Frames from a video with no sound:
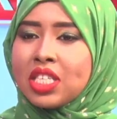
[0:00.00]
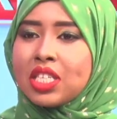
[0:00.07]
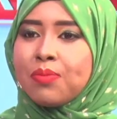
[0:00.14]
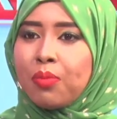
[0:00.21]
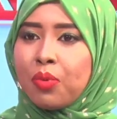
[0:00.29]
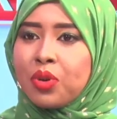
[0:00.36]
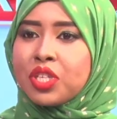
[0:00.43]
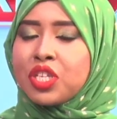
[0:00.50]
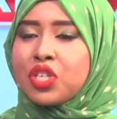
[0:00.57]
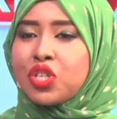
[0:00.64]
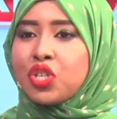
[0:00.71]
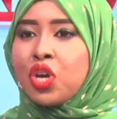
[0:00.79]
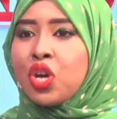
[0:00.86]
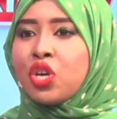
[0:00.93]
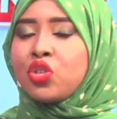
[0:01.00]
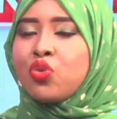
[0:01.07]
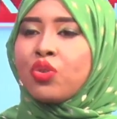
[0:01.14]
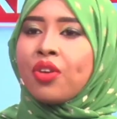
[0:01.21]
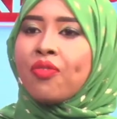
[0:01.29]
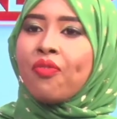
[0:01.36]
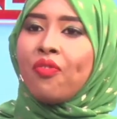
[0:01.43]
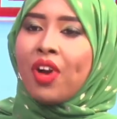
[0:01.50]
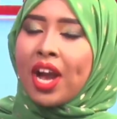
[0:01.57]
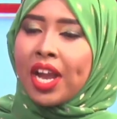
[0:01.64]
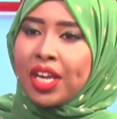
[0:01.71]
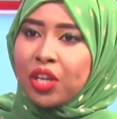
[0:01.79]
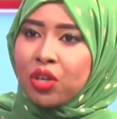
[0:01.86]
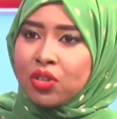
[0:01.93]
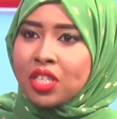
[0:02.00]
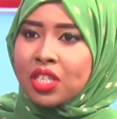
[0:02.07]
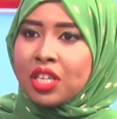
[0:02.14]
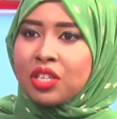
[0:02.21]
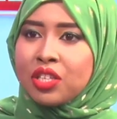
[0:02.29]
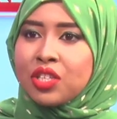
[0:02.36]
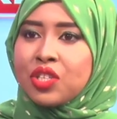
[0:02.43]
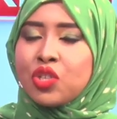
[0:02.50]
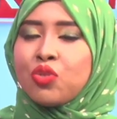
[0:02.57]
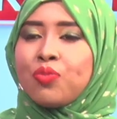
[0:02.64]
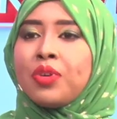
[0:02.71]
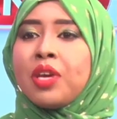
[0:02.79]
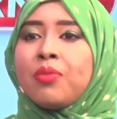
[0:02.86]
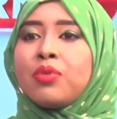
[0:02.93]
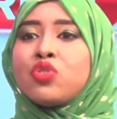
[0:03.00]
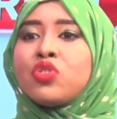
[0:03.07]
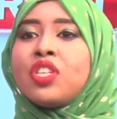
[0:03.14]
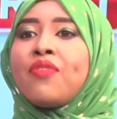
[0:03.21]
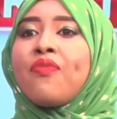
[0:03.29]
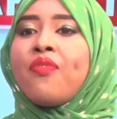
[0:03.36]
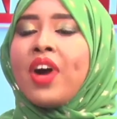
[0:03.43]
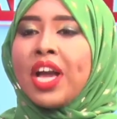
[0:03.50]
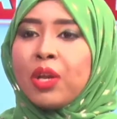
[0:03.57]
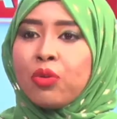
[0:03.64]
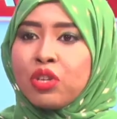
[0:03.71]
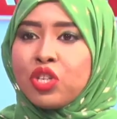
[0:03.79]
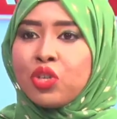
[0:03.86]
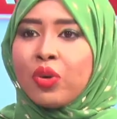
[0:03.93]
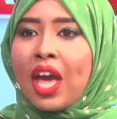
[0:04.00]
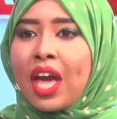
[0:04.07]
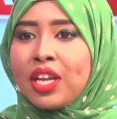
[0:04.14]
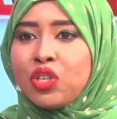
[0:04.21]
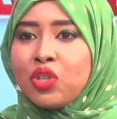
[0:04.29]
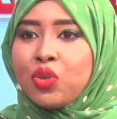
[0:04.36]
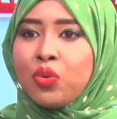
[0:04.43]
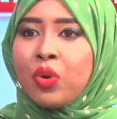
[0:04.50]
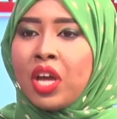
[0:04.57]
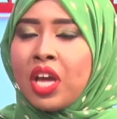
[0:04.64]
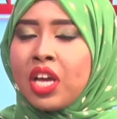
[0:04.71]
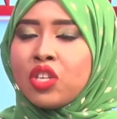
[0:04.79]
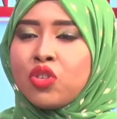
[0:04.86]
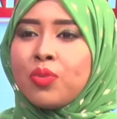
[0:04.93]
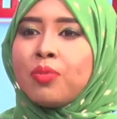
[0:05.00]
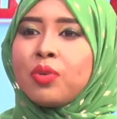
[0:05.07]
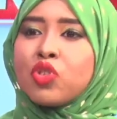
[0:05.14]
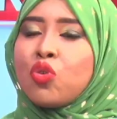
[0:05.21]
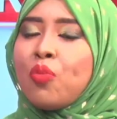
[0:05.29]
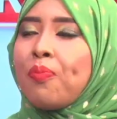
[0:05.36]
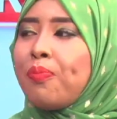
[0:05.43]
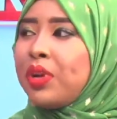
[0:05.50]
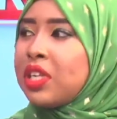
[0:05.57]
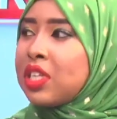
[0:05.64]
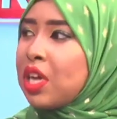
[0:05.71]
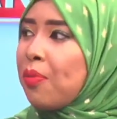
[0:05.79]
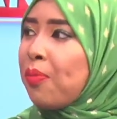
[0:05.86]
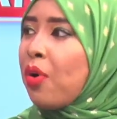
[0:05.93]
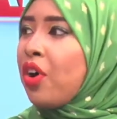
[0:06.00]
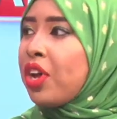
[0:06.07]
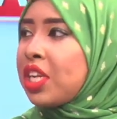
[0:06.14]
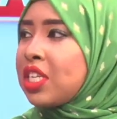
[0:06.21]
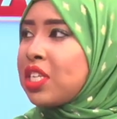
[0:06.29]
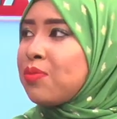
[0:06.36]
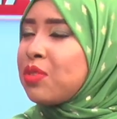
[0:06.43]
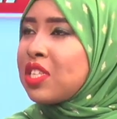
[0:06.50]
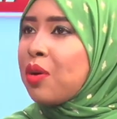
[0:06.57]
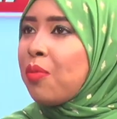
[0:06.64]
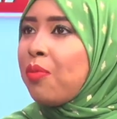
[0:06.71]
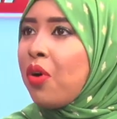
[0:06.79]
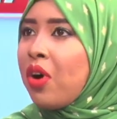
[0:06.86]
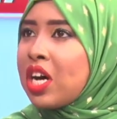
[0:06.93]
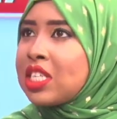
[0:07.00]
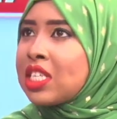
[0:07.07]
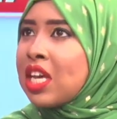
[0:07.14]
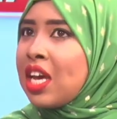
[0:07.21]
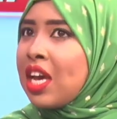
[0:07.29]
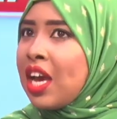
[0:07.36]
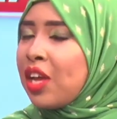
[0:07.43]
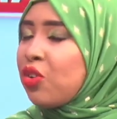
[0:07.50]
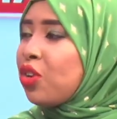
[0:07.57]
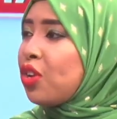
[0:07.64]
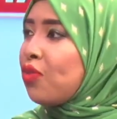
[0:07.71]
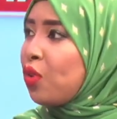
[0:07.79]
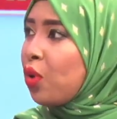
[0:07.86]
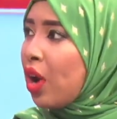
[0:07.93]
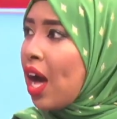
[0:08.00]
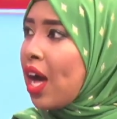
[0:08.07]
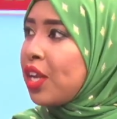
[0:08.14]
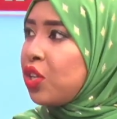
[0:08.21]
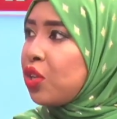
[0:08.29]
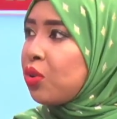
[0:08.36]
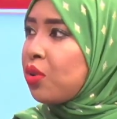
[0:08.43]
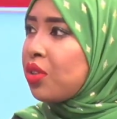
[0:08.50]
important mm -hmm. to refine your skills, to be able to define what you can do, and to be able to build up on it. Mr. Boaz, I don't know if you heard, you know,